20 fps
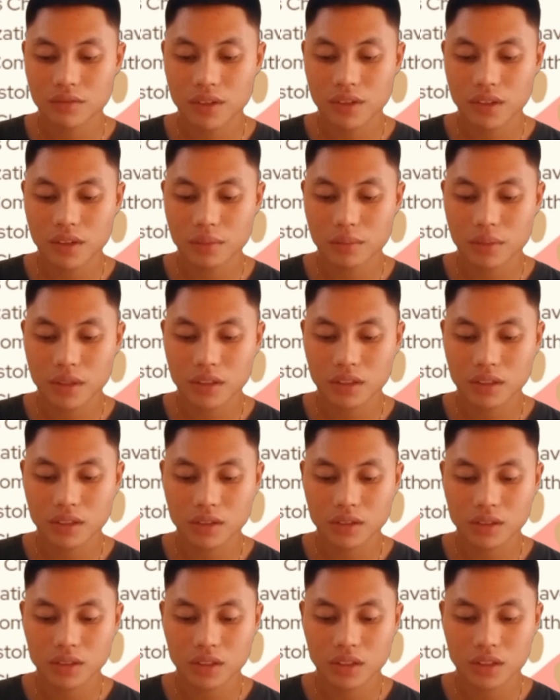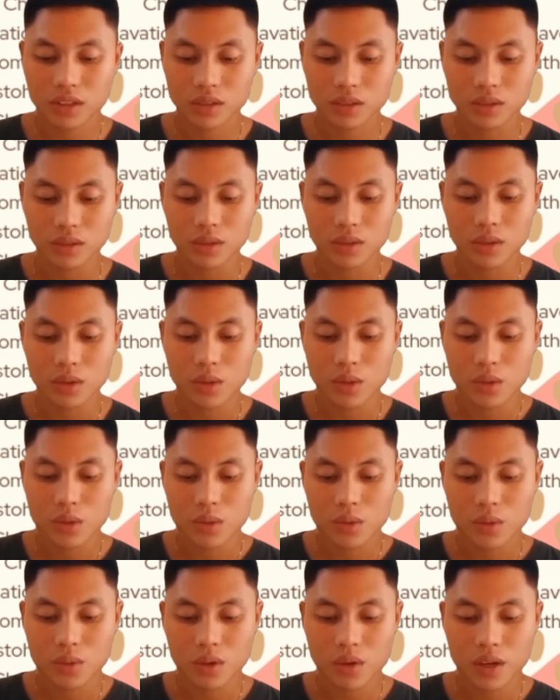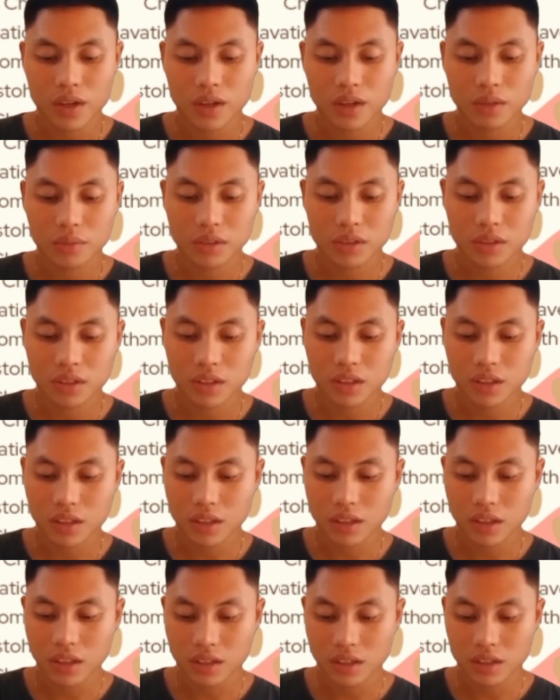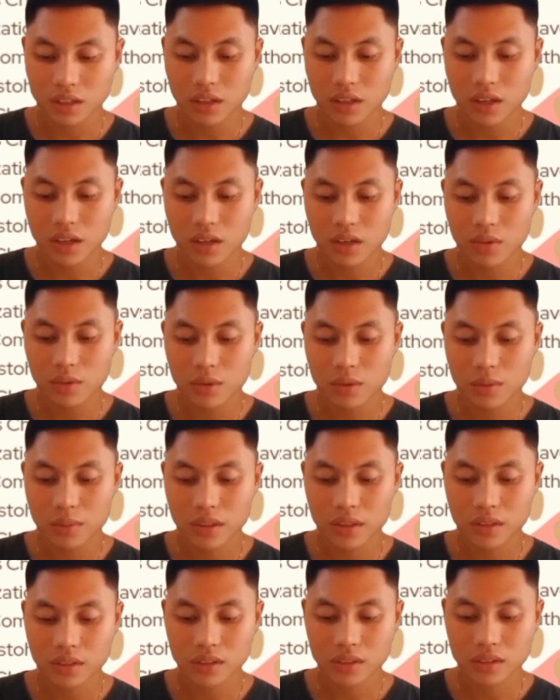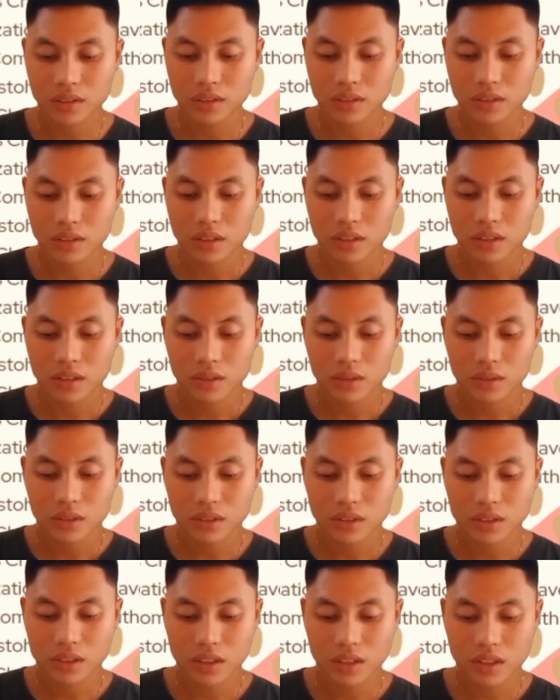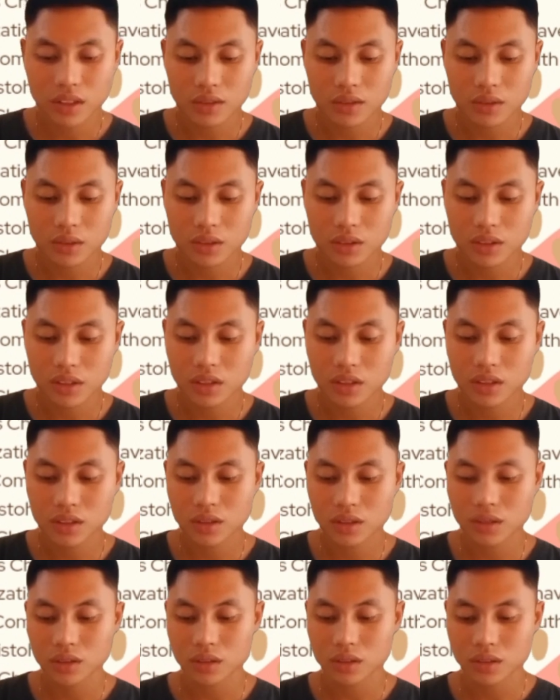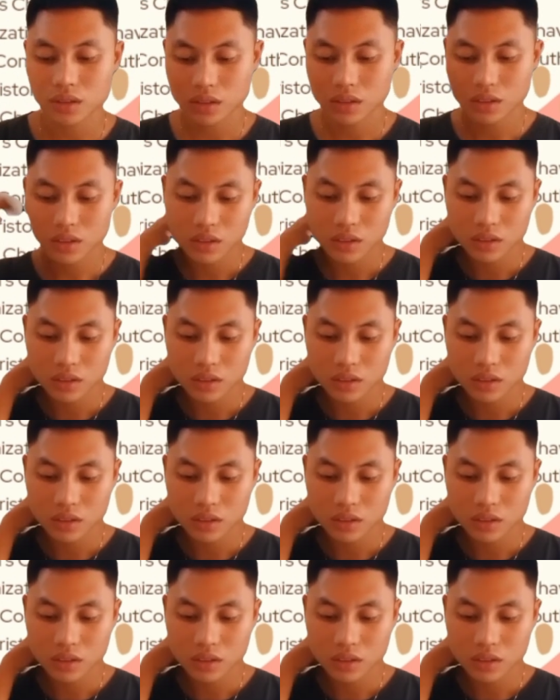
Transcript: Young Men's Association, YMCA, and Young Women's Christian Association,